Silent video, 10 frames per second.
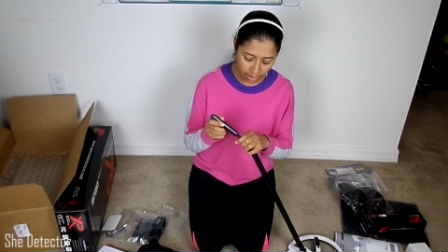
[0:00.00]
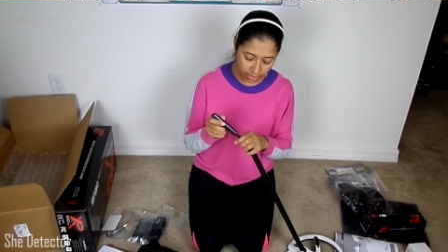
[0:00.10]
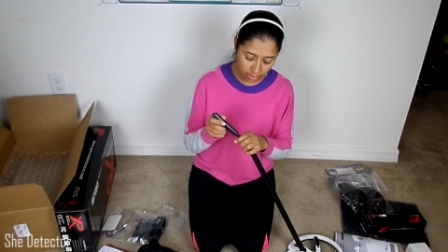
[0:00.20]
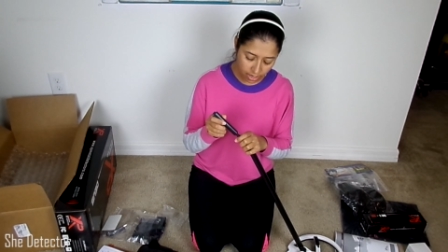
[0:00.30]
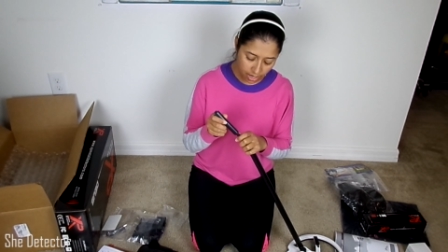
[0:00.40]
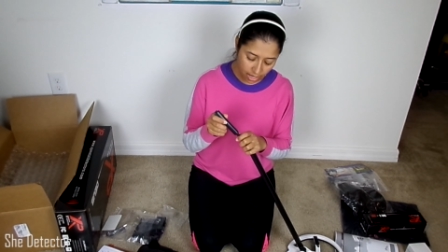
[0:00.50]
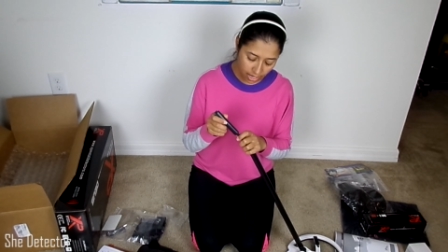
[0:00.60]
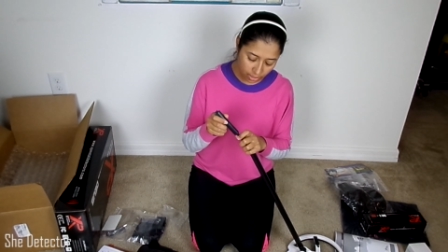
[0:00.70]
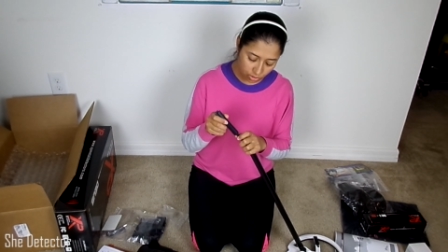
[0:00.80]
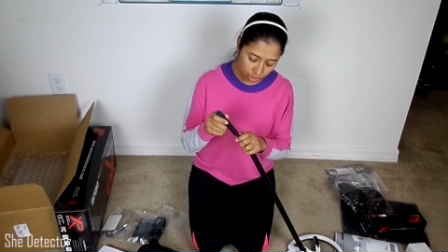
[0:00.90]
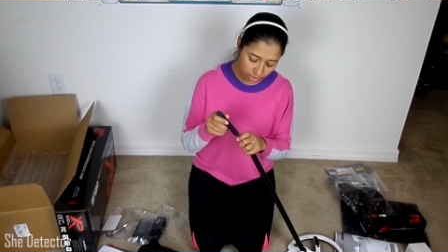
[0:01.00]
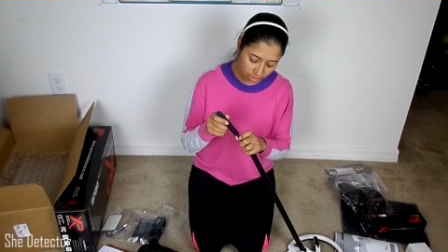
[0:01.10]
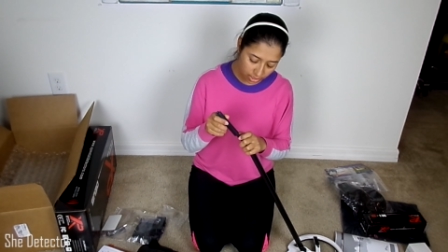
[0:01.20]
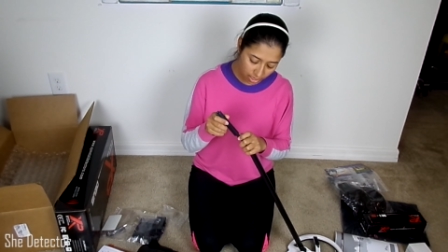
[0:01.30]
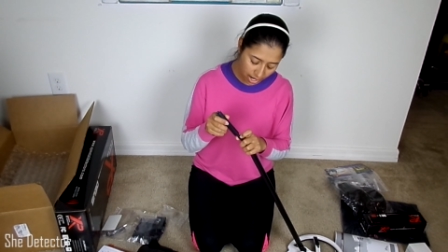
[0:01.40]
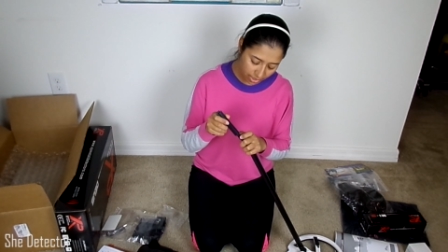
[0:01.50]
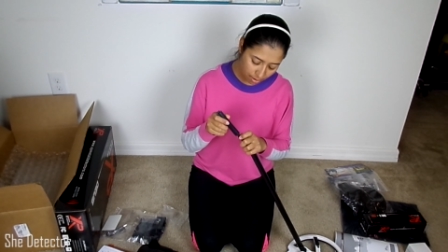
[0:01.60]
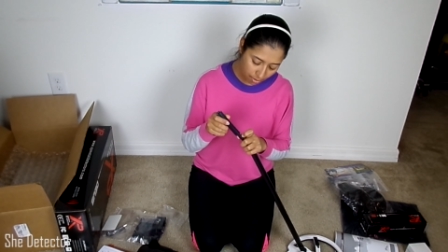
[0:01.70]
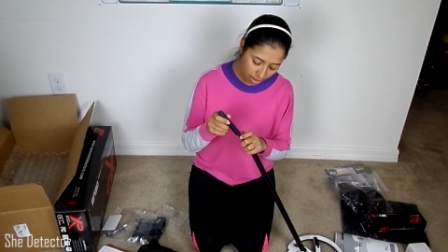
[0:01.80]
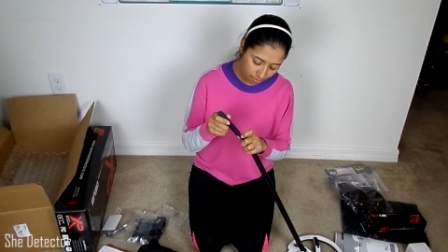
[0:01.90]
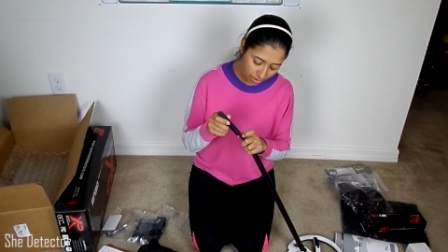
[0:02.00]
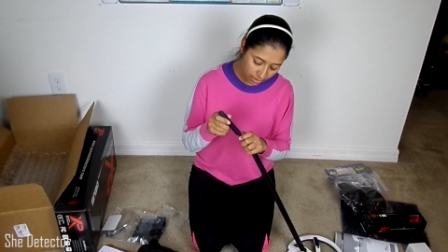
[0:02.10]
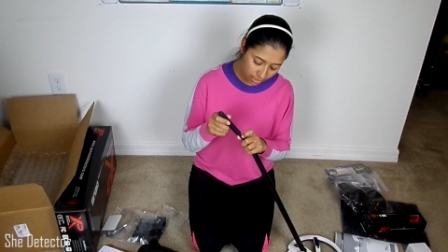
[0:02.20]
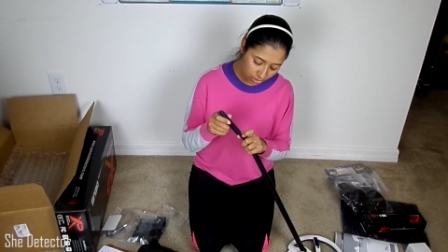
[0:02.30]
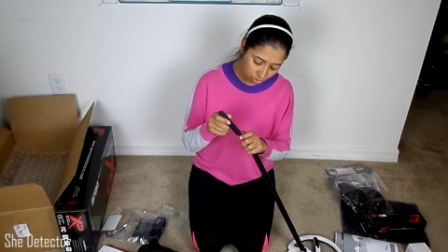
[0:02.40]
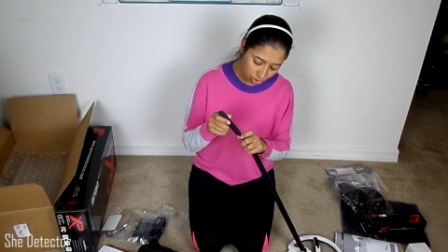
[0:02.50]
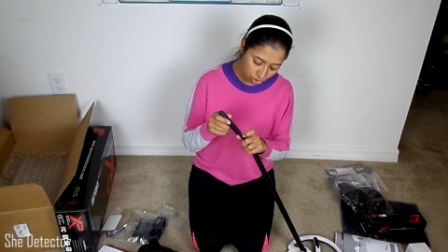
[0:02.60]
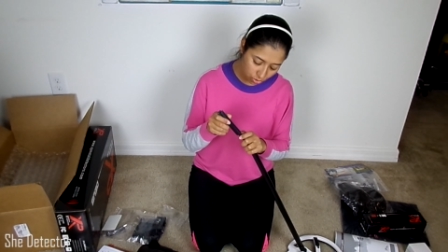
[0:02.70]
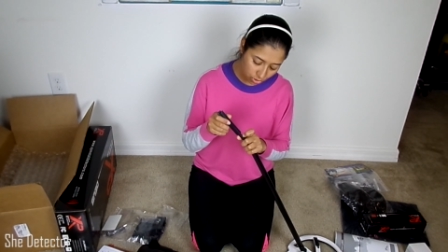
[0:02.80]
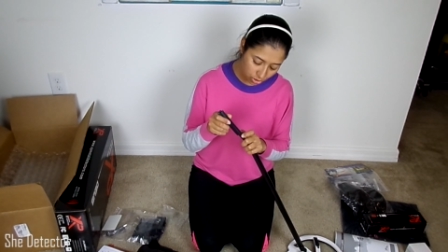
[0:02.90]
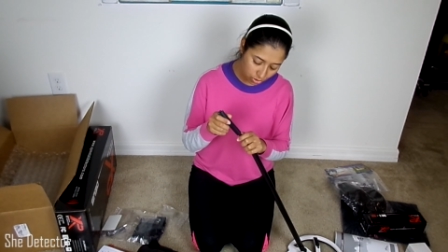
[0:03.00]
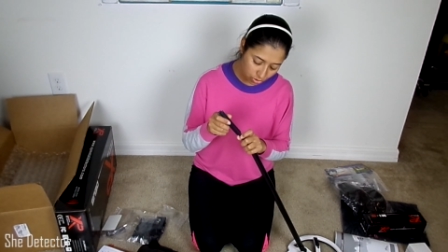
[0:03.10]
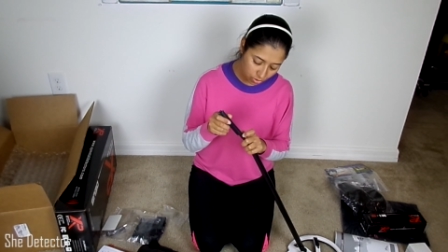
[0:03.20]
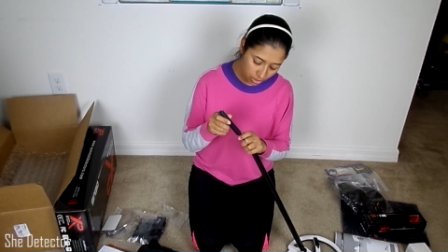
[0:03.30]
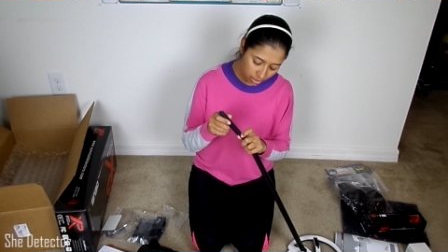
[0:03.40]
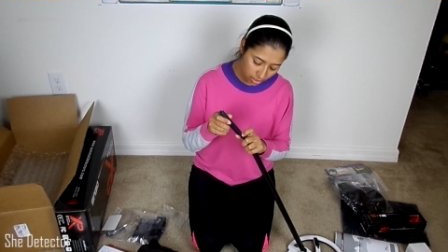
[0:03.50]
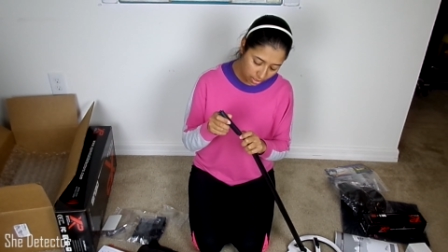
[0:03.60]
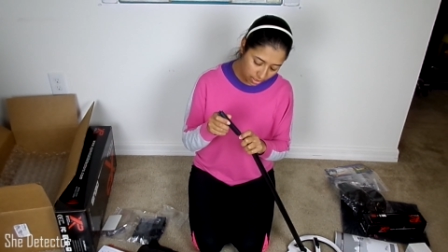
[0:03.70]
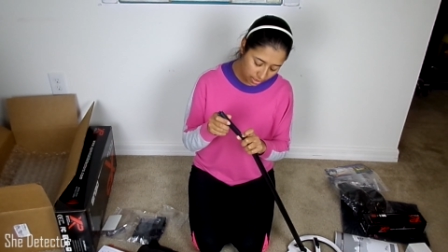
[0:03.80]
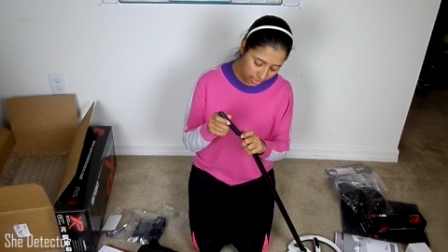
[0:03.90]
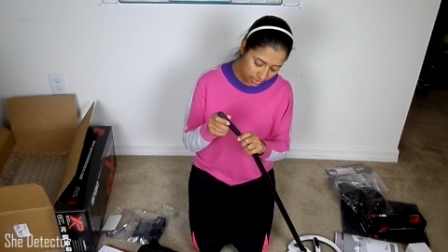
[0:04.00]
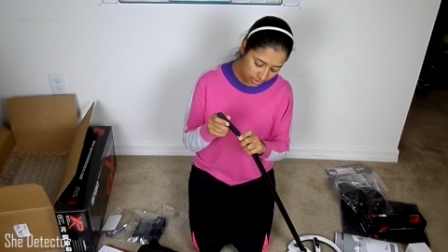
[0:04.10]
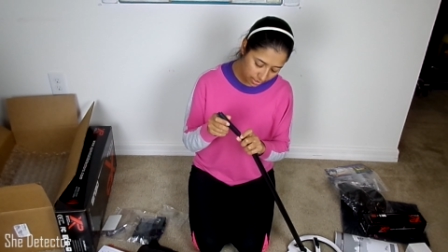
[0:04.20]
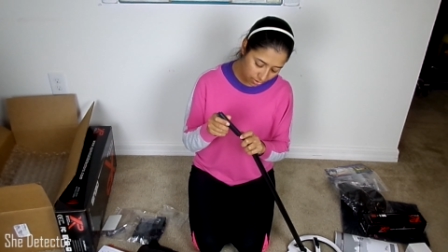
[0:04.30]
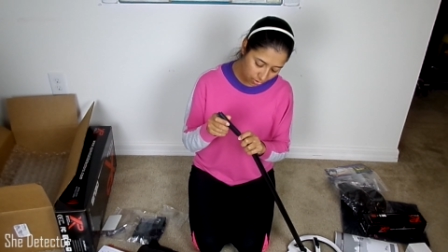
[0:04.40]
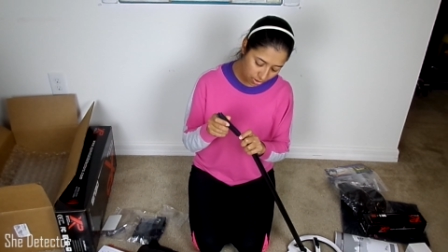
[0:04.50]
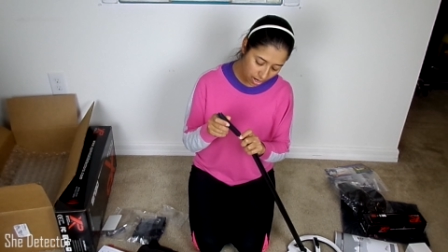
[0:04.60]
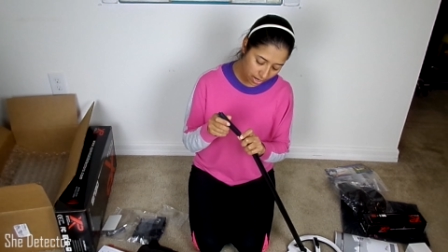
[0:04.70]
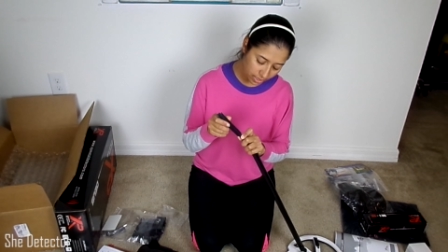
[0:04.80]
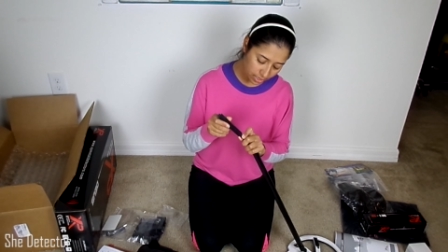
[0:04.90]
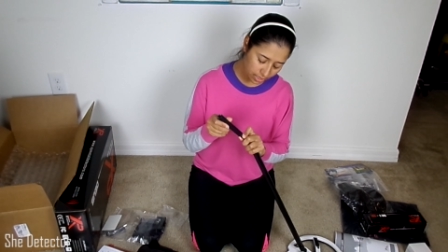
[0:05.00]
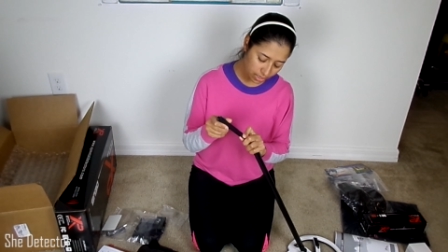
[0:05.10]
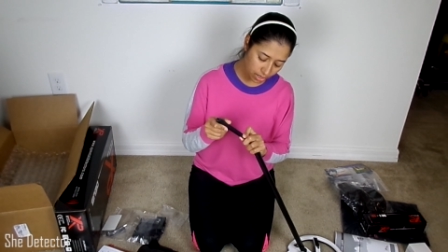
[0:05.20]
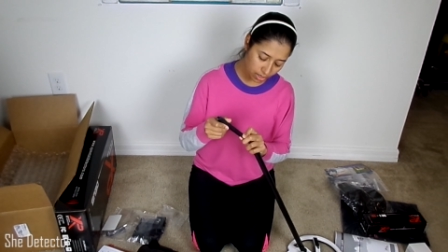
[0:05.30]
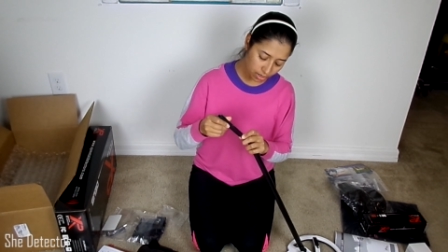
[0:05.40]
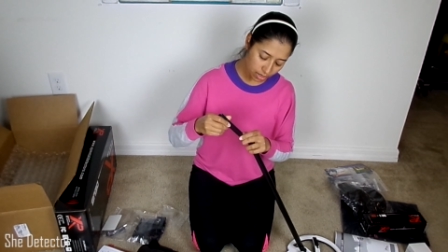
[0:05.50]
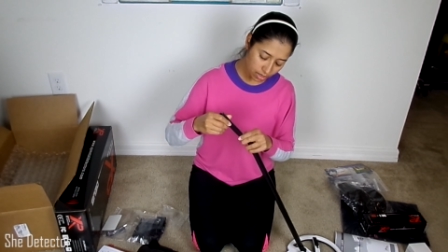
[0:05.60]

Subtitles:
end, and you just line them up, and then you screw this little nut here